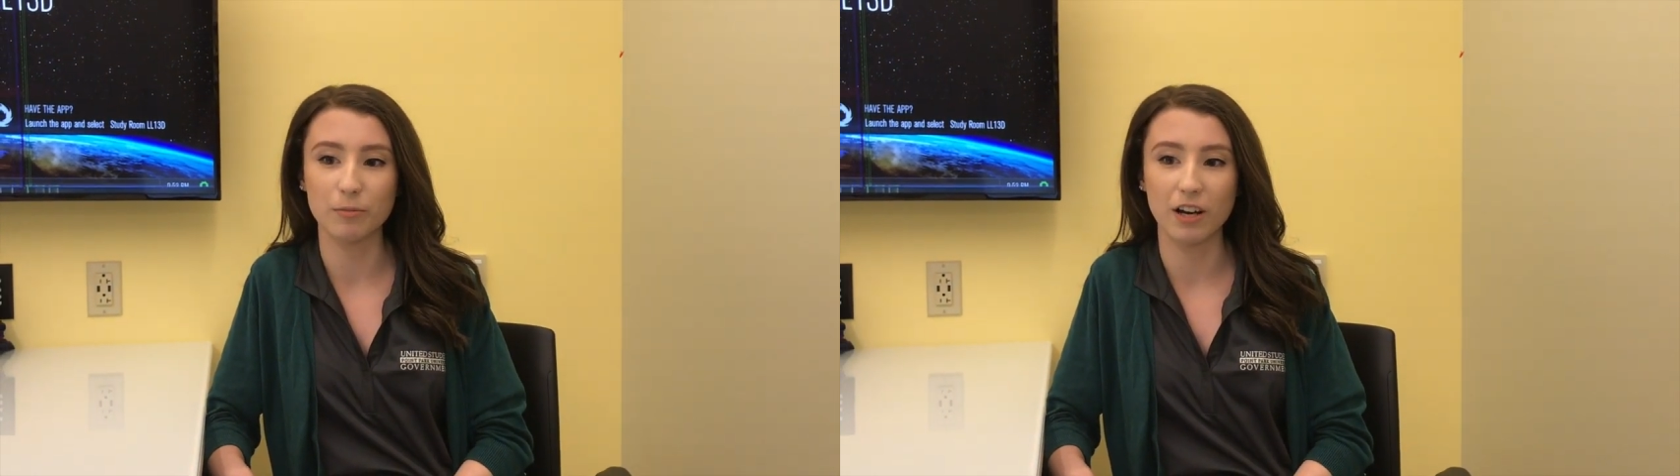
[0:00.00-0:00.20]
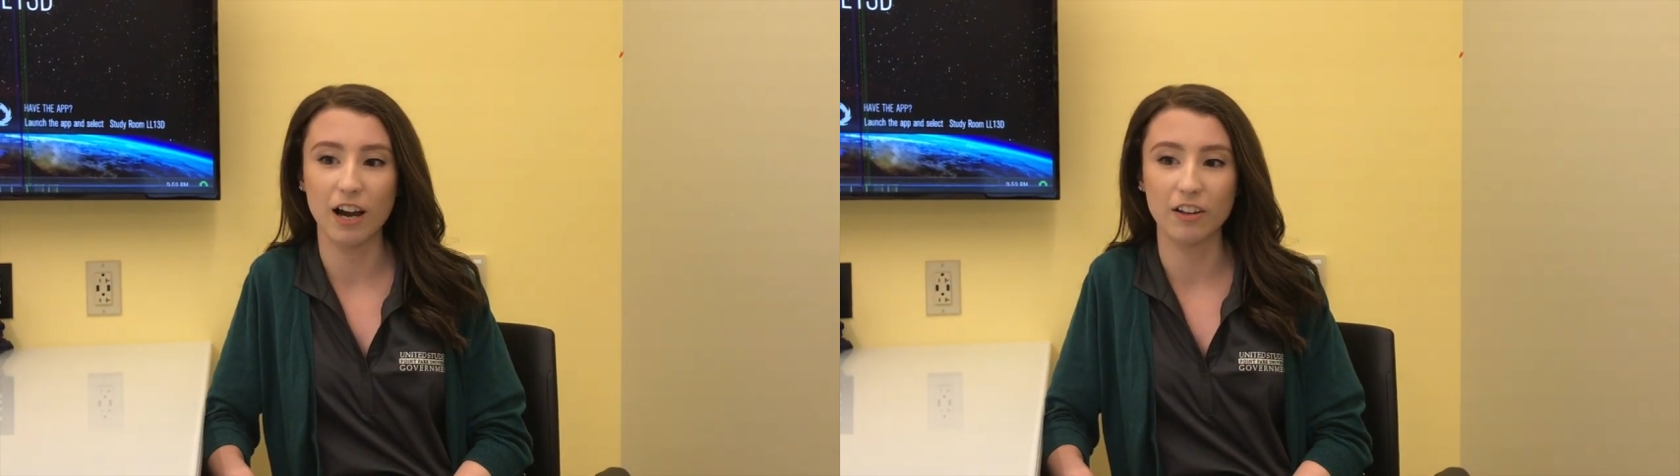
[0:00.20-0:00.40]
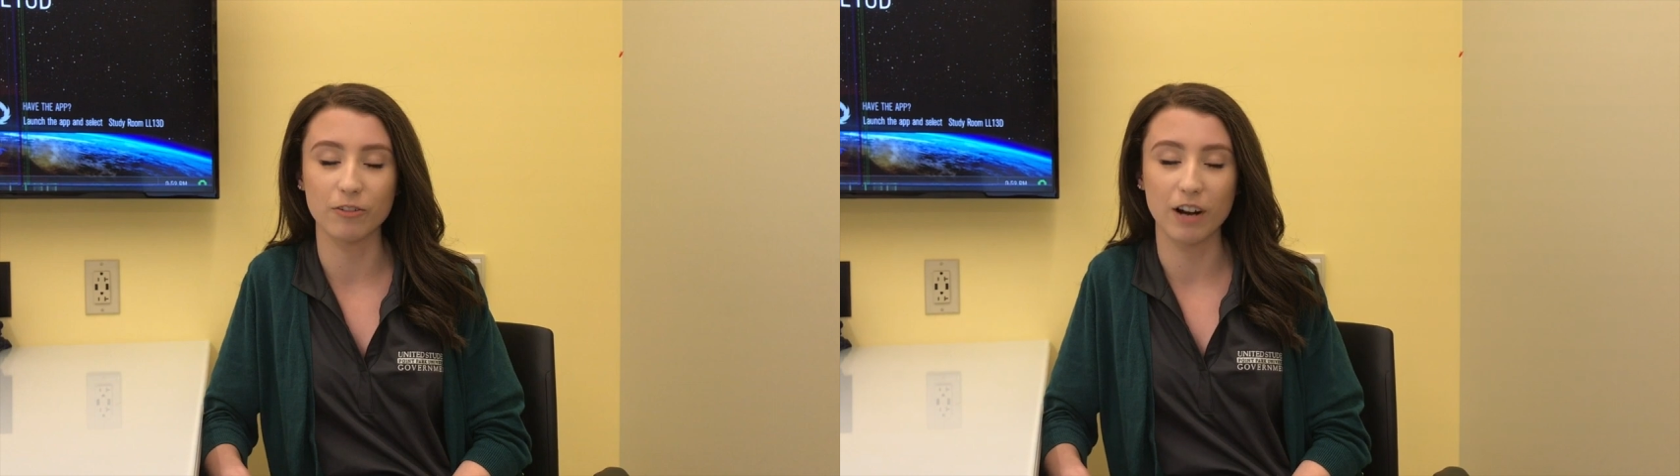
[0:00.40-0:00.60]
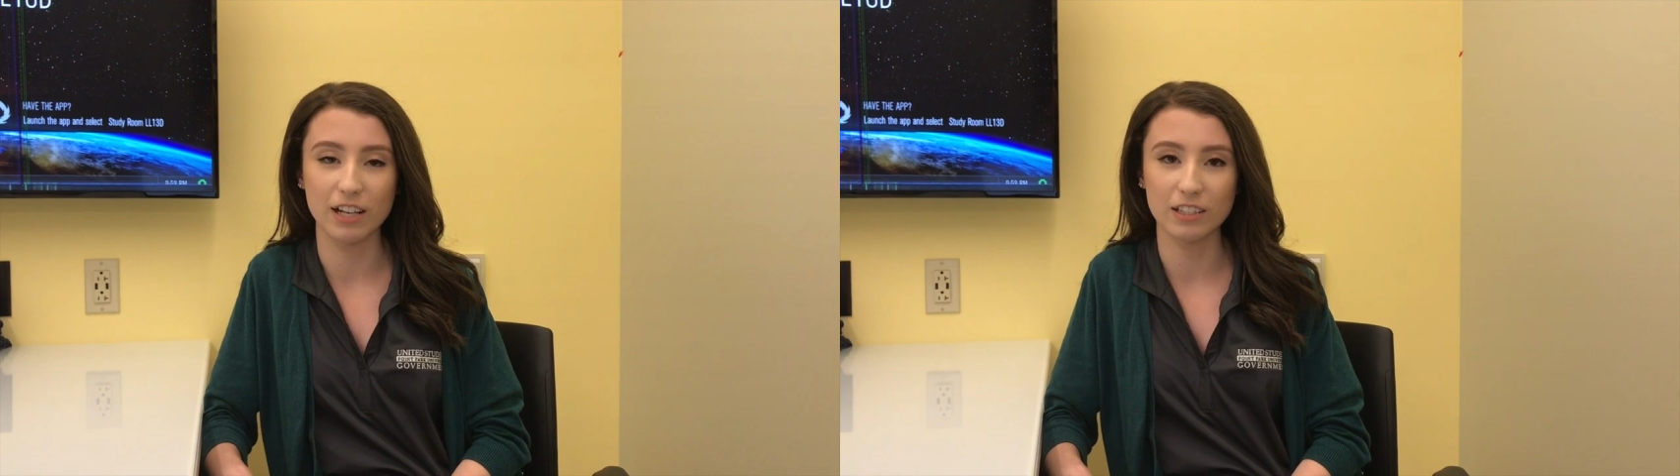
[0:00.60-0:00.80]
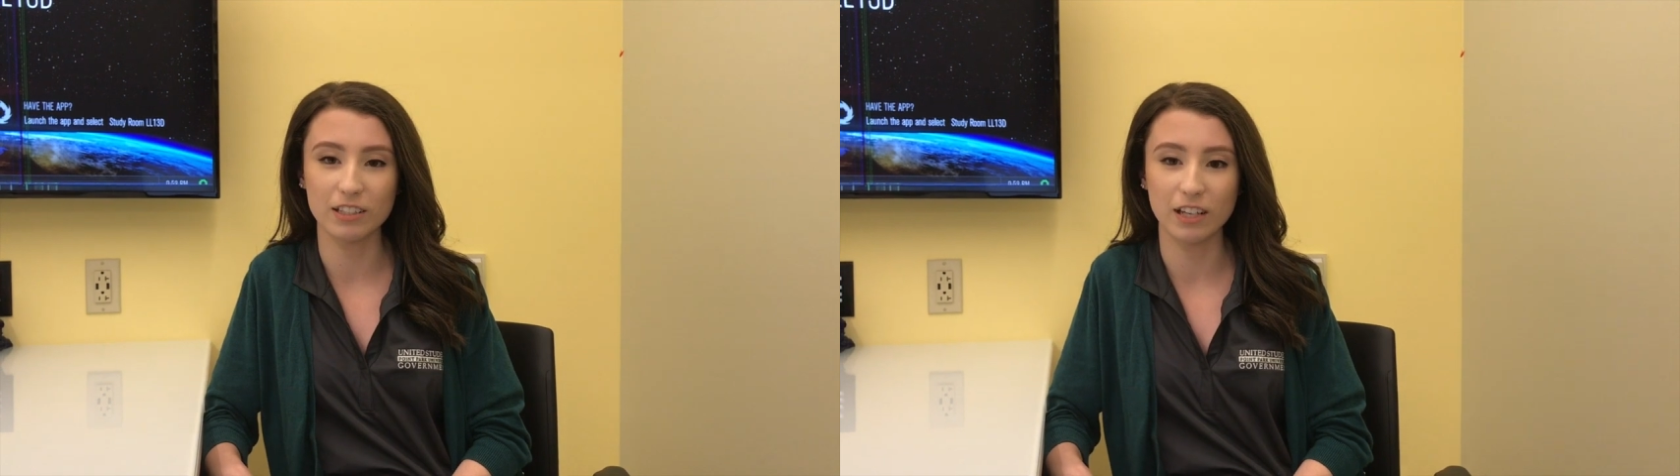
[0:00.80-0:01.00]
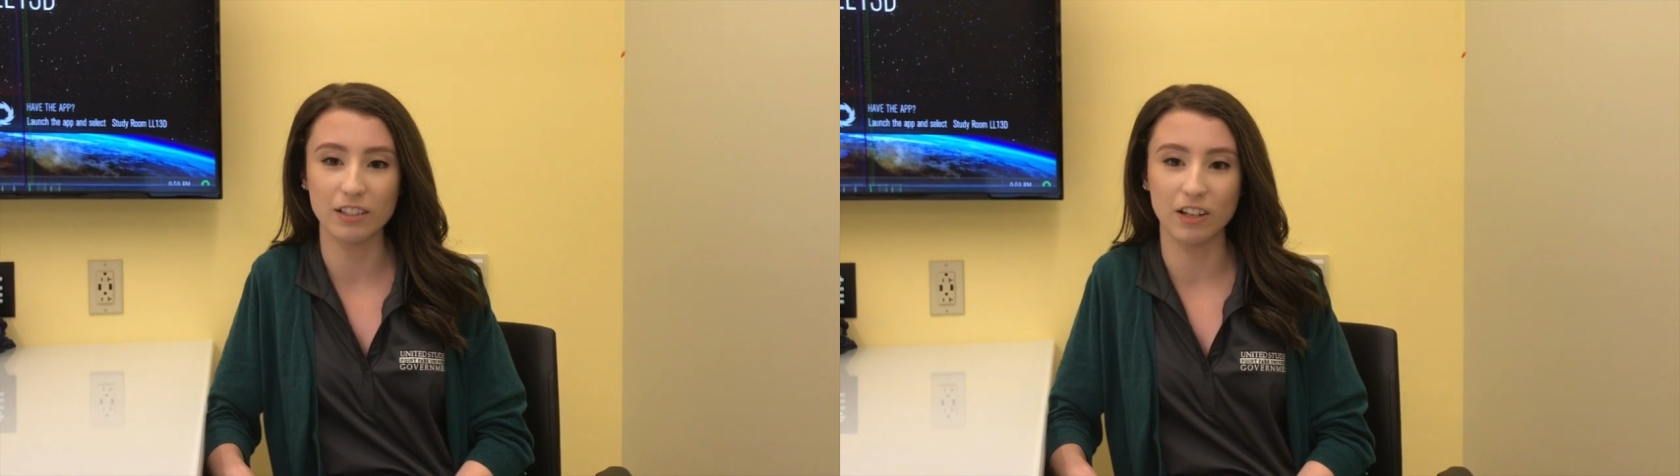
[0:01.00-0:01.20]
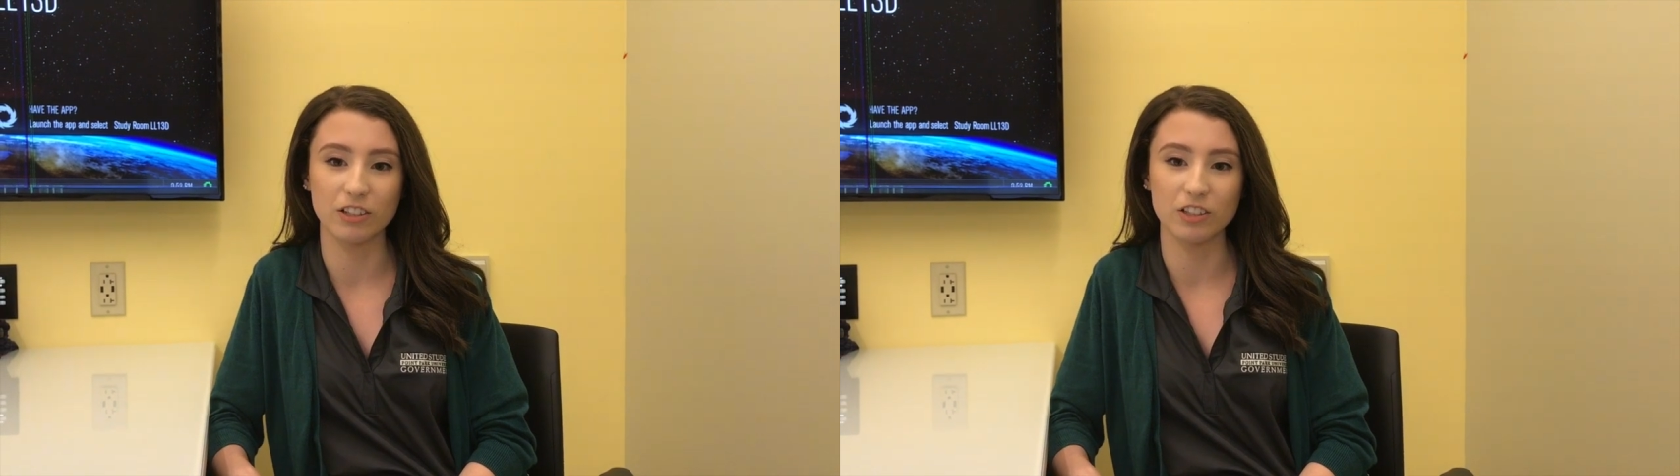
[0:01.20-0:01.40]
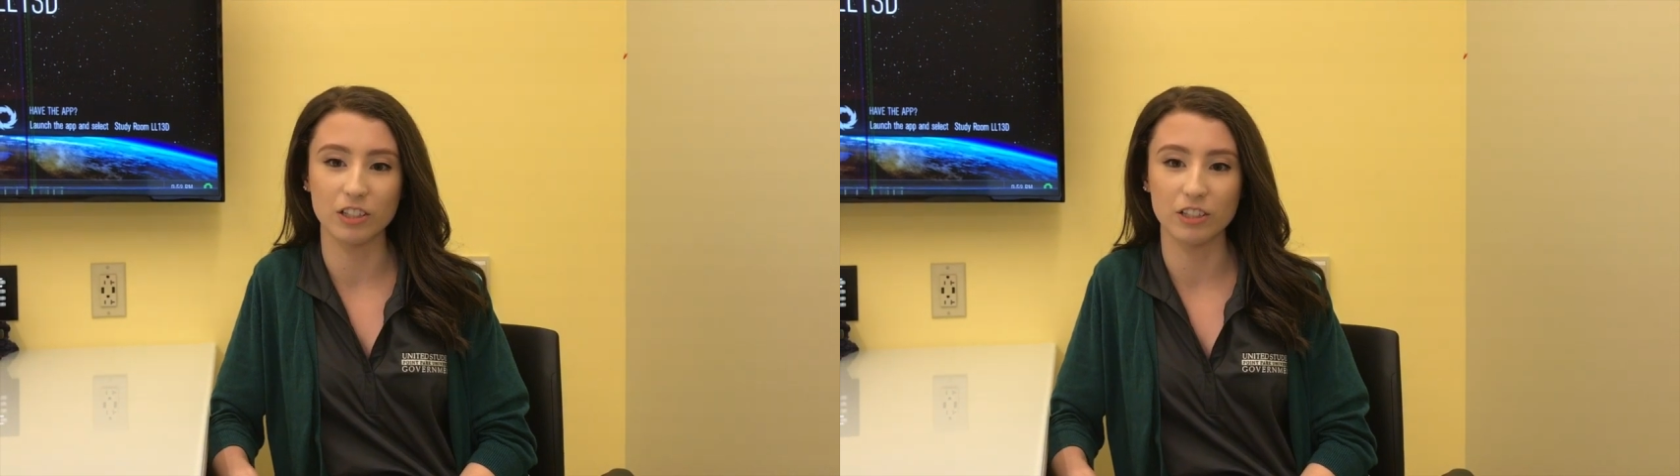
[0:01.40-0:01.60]
about how the rise in
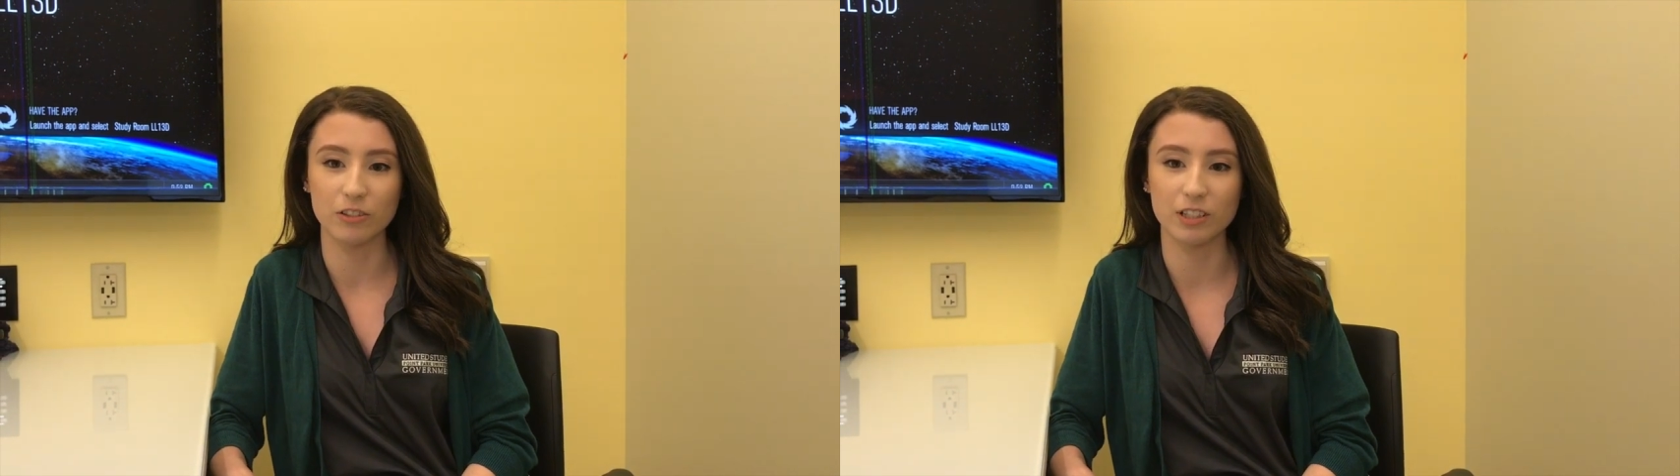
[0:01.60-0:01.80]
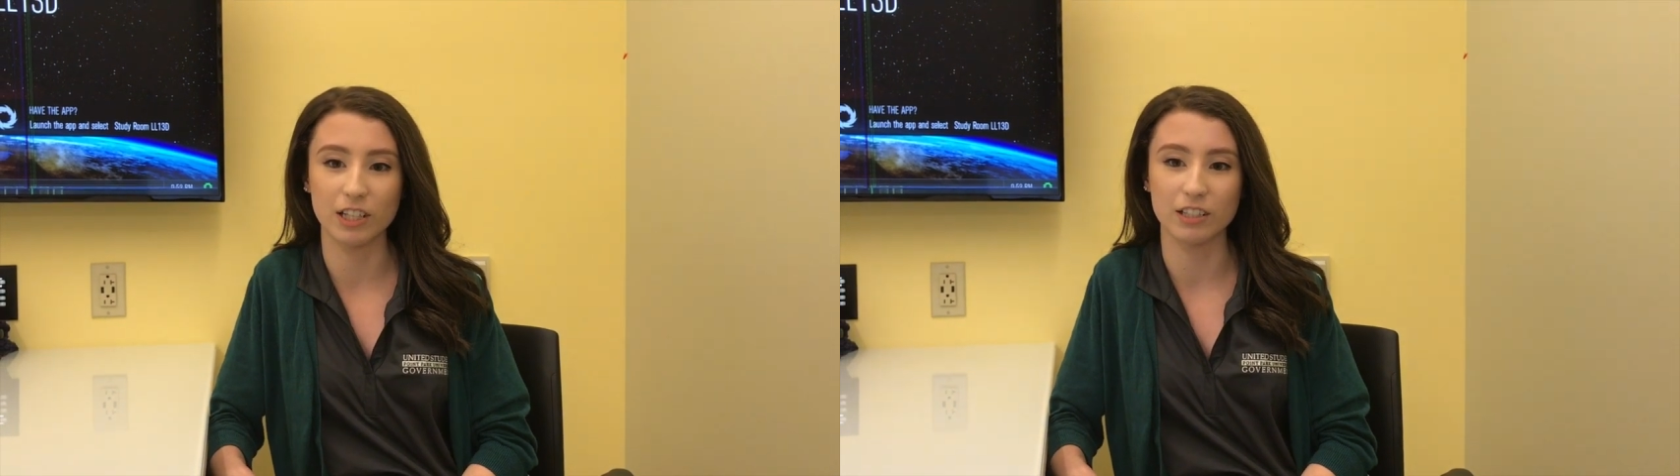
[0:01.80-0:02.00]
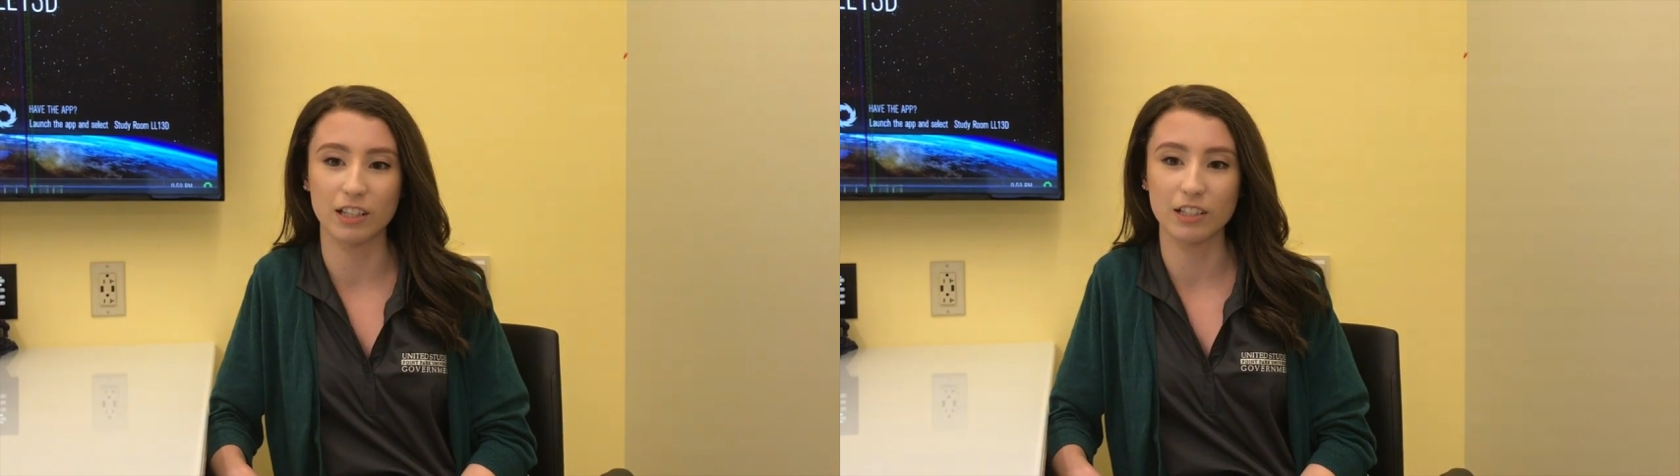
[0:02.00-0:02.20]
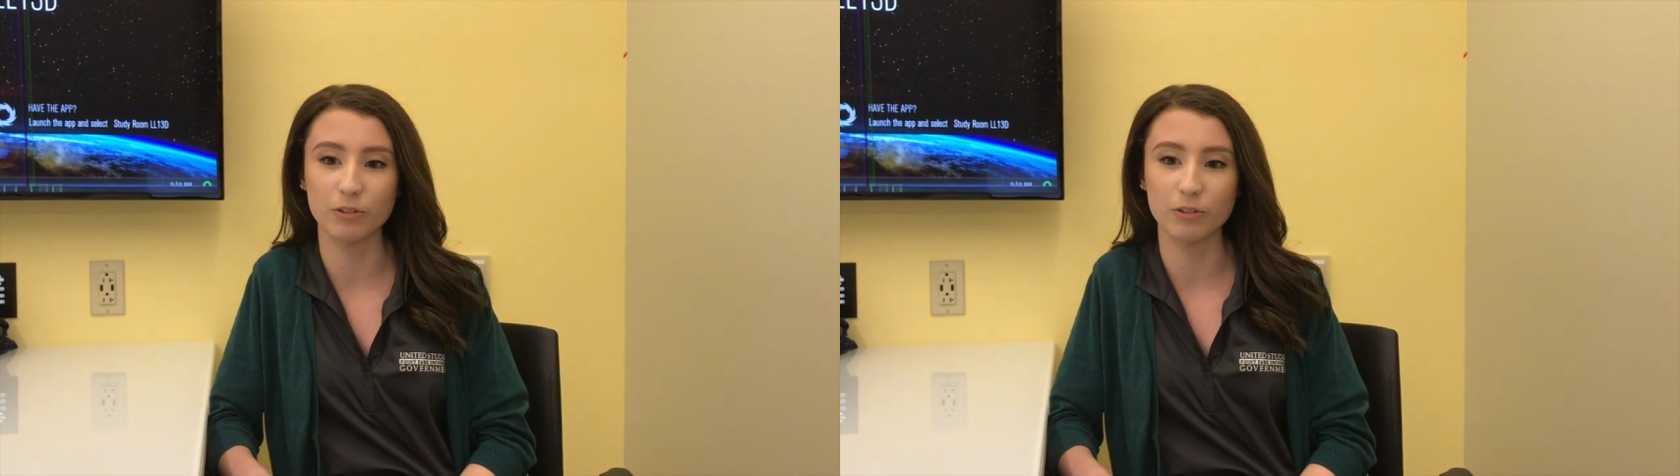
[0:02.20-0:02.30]
technology use has led